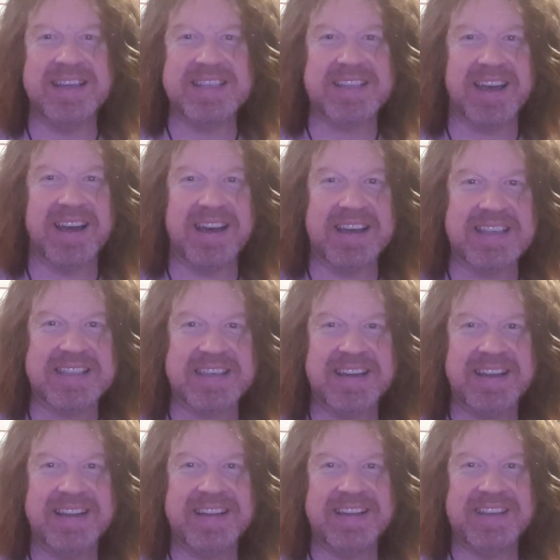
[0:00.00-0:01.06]
these guys.
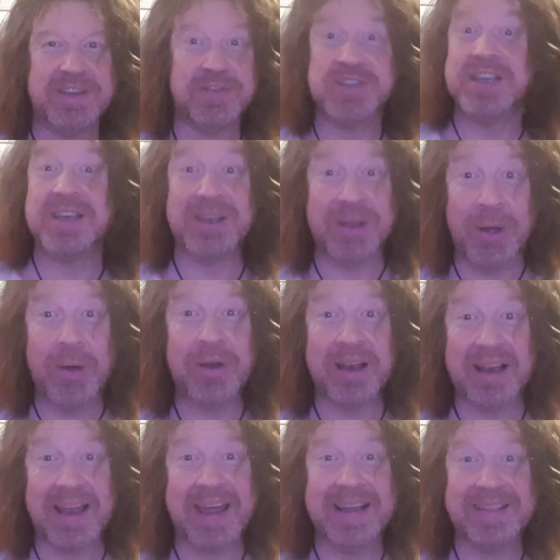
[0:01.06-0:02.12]
You've seen nothing
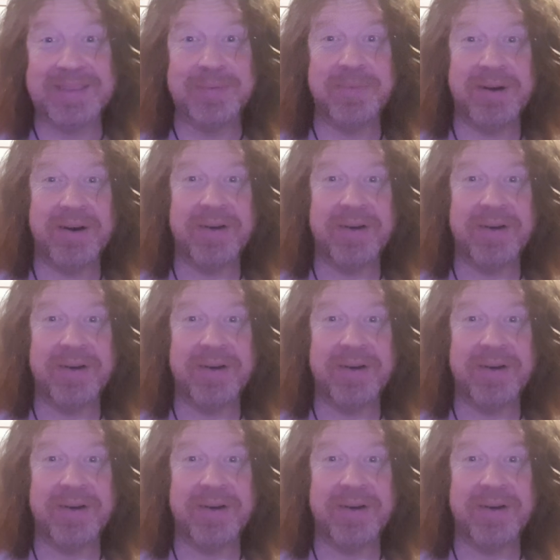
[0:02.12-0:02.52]
like them,